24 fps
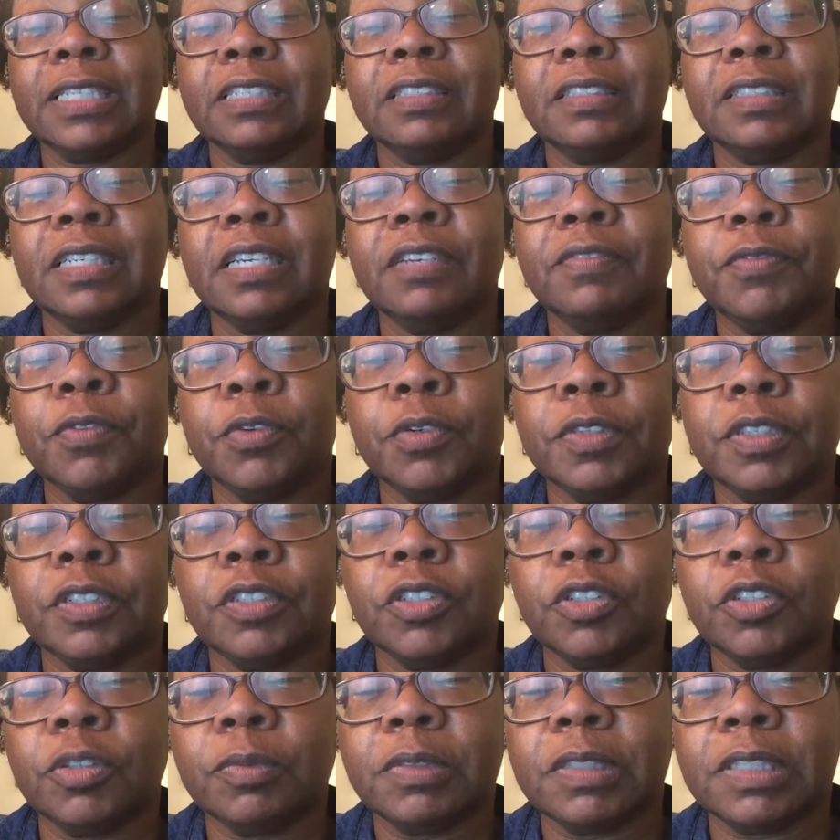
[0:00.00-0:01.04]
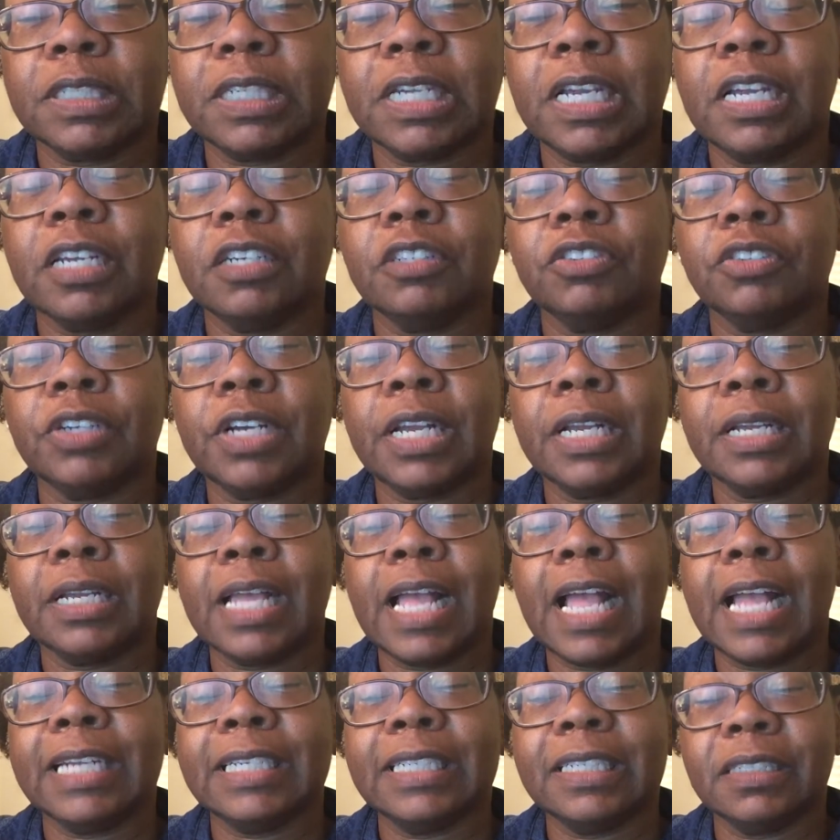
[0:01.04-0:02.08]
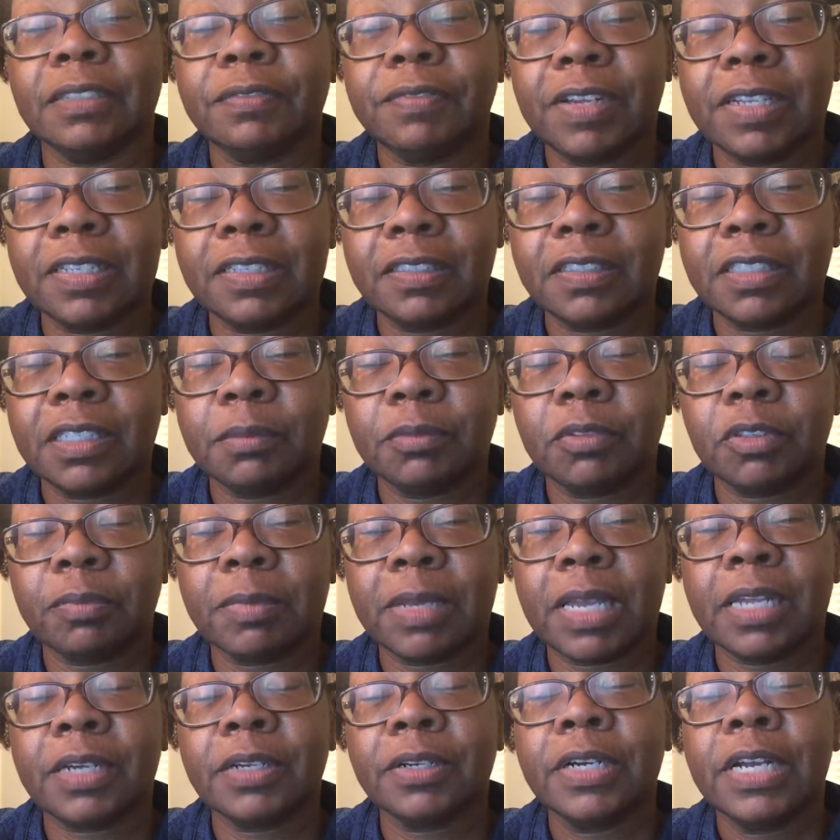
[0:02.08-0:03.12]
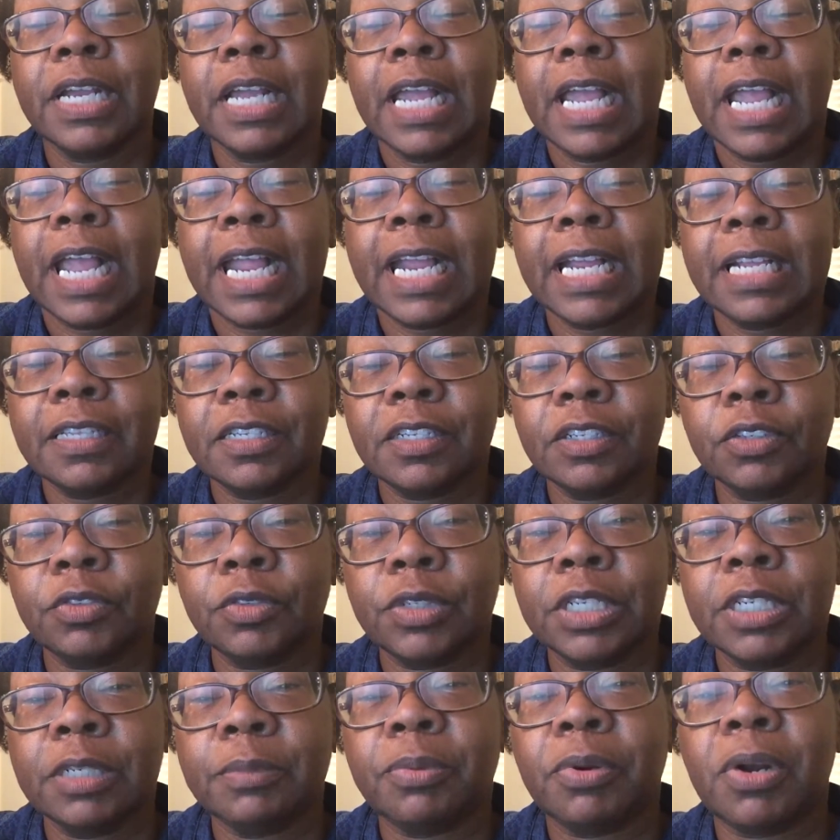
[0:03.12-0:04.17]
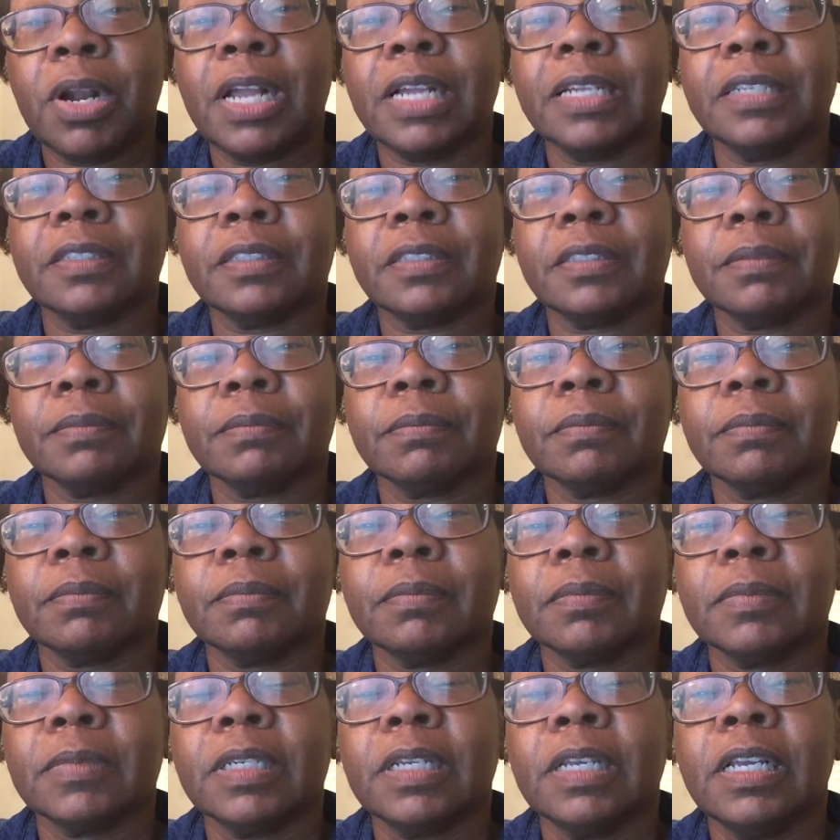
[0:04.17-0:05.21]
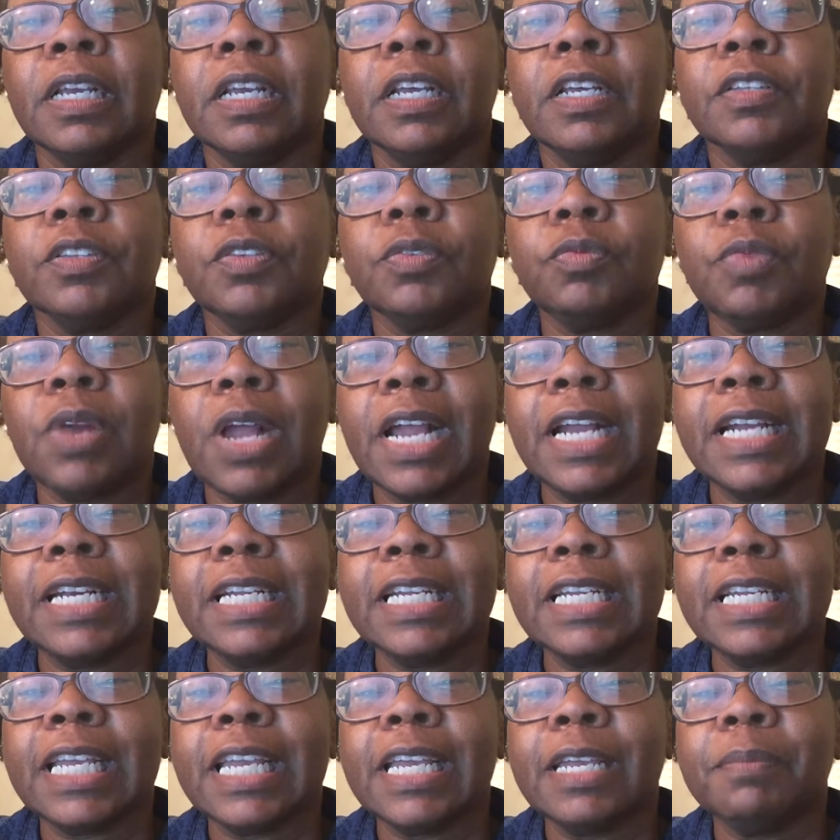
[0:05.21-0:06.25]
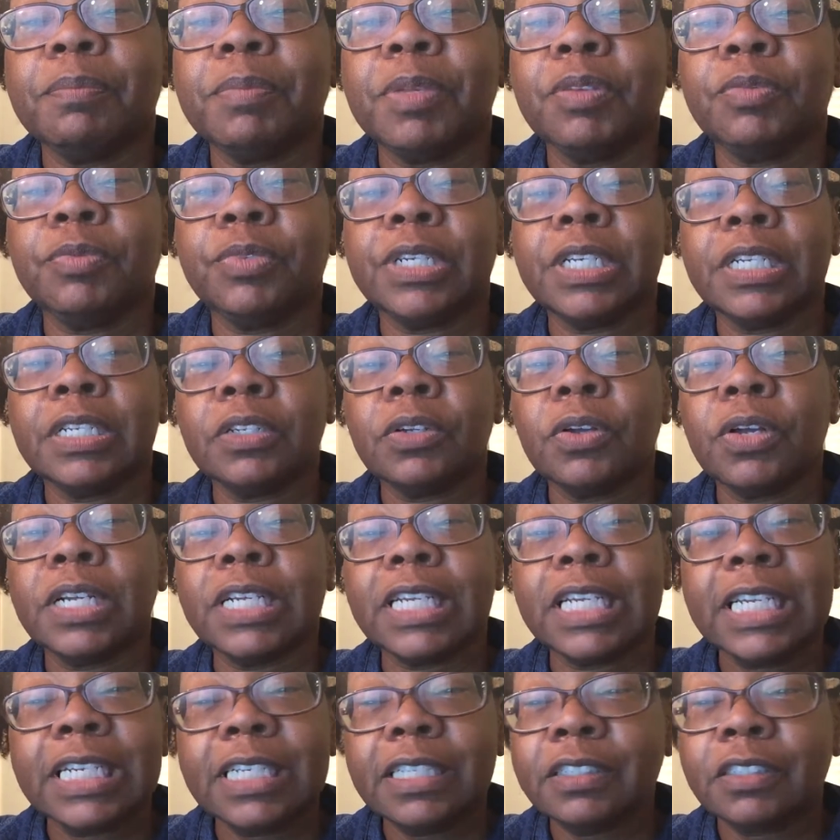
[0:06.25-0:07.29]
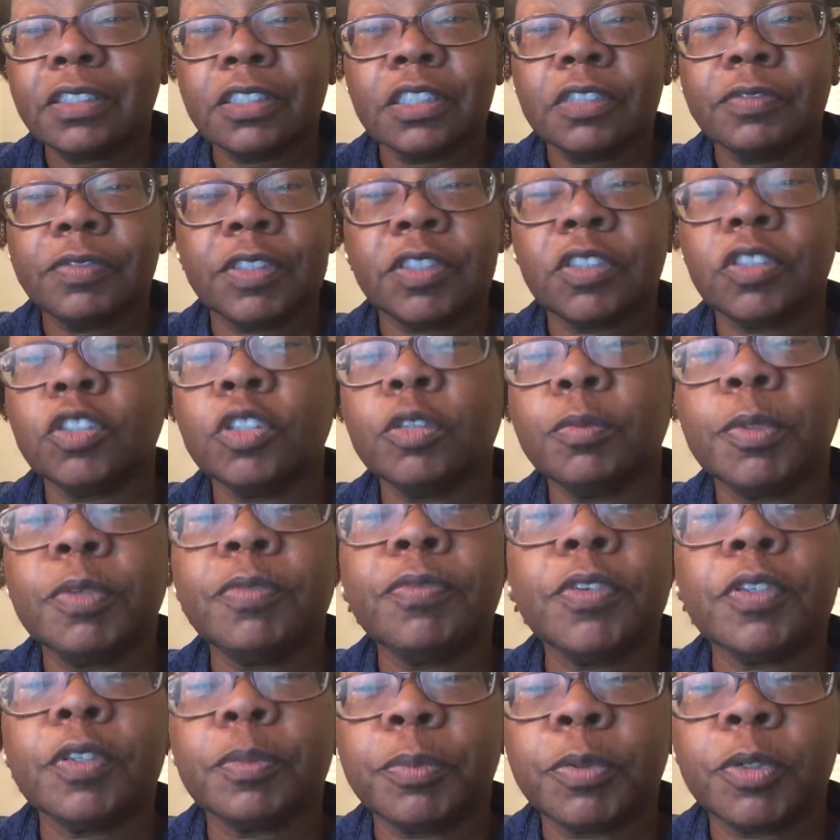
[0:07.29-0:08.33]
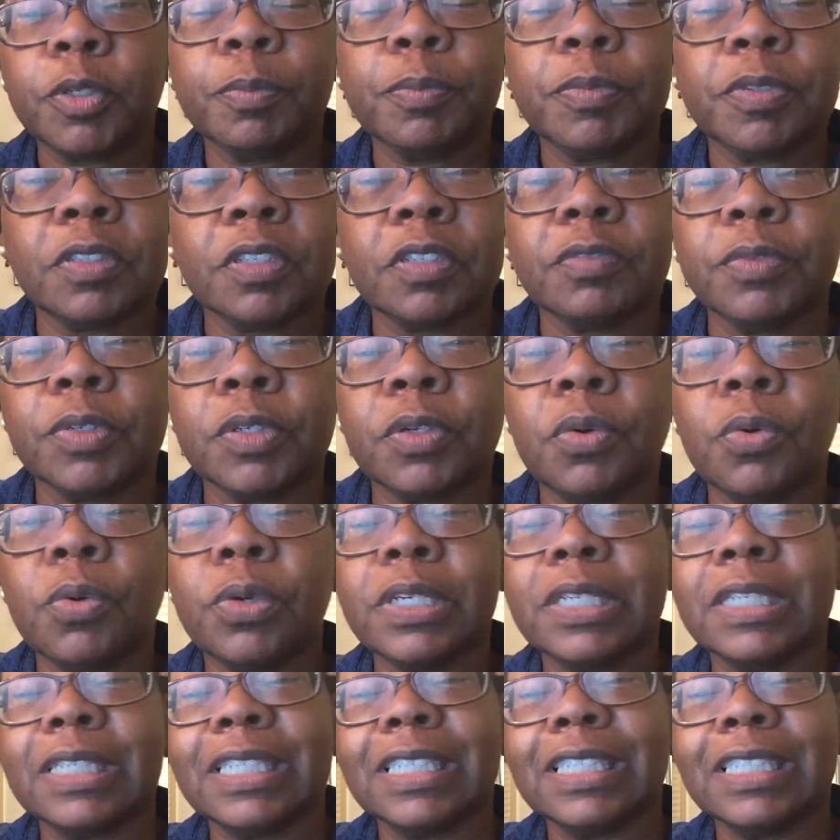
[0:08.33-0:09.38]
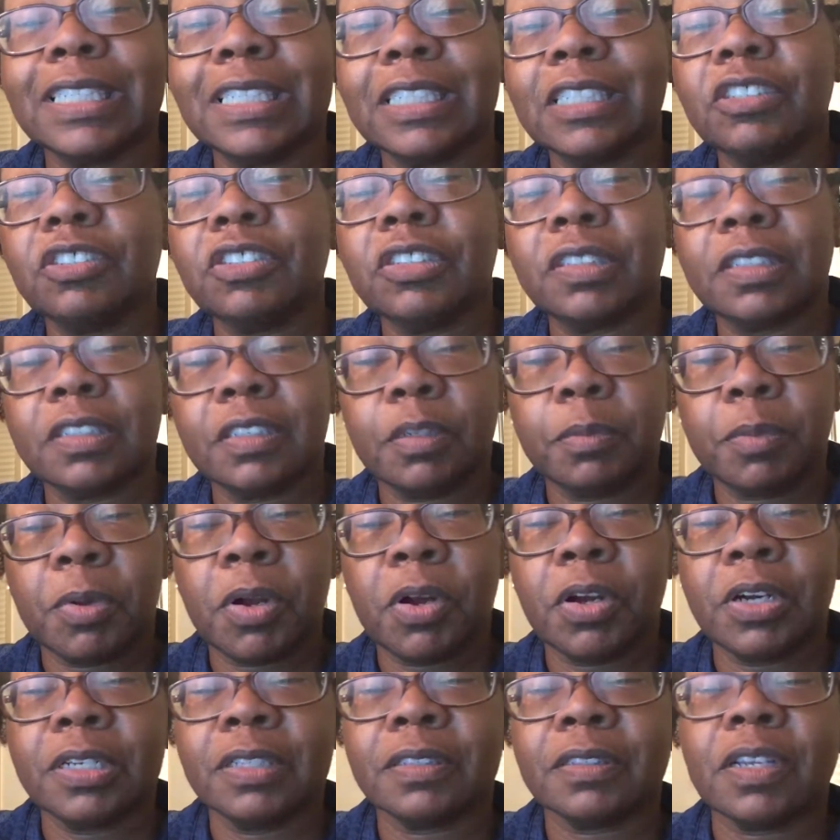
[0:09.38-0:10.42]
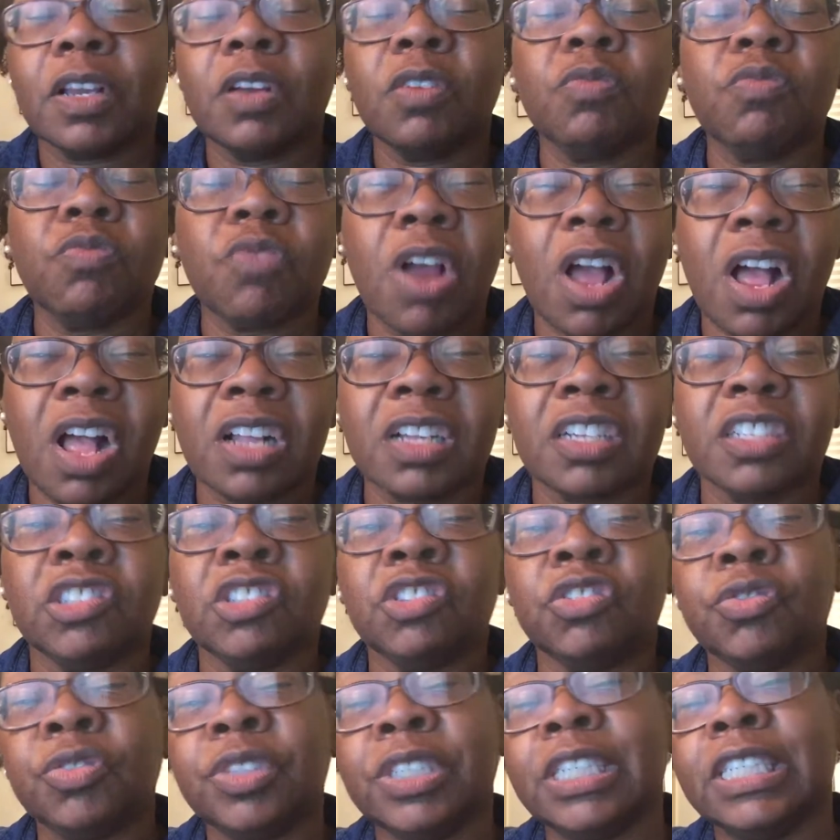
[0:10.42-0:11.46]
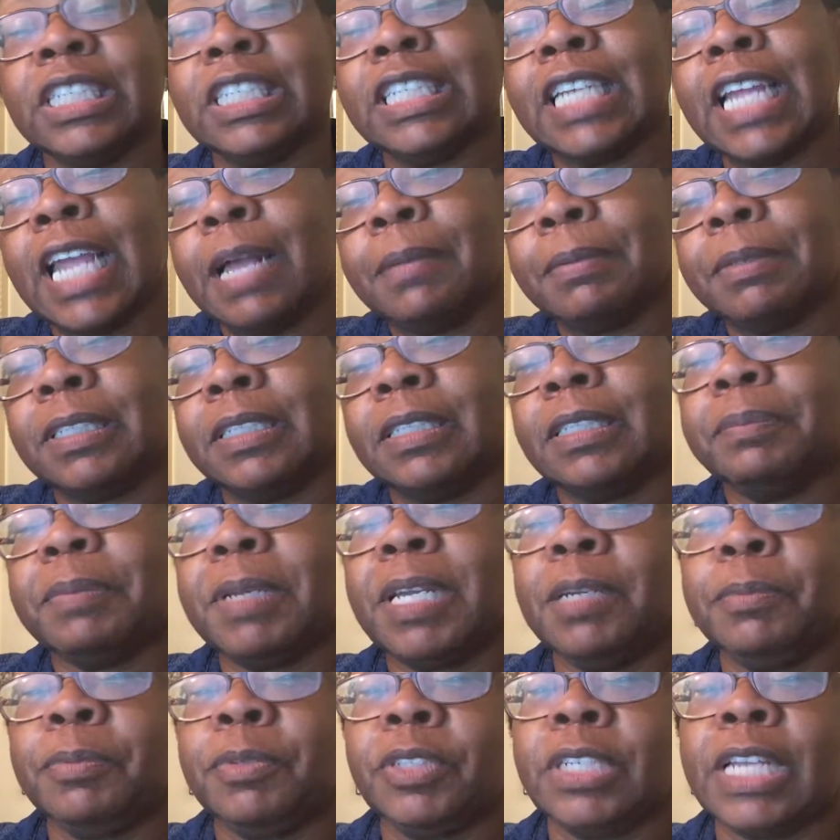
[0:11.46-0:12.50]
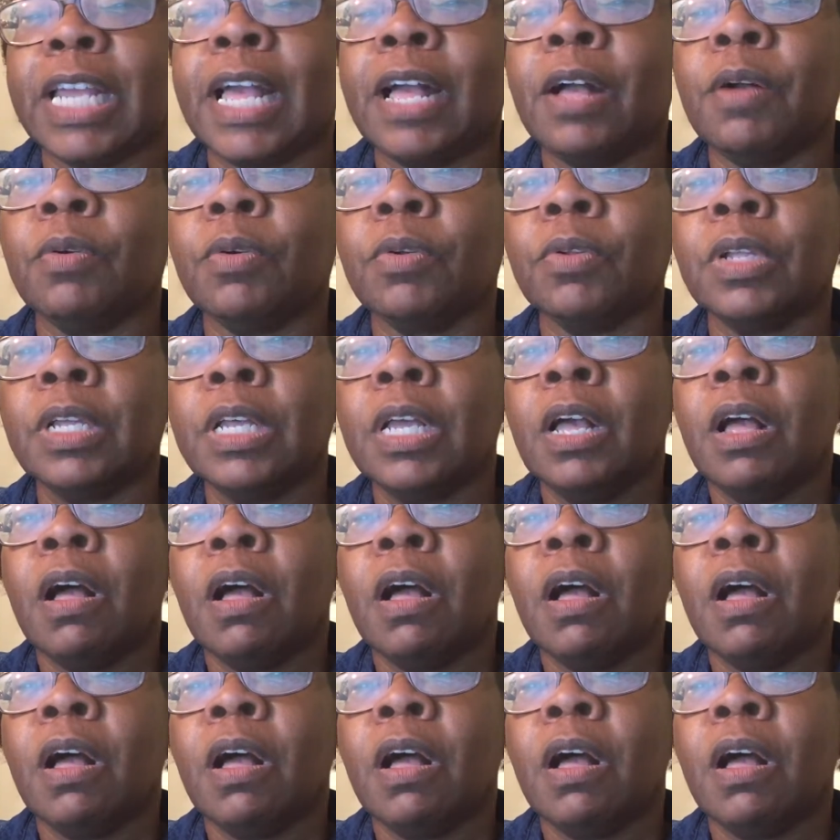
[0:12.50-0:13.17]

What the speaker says: that set forth the terms of the contract, identify the subject matter, and the agreed price. The writing can be written on any surface suitable for the purpose of recording the intentions of the parties. A rock, a tree, a napkin, a paper towel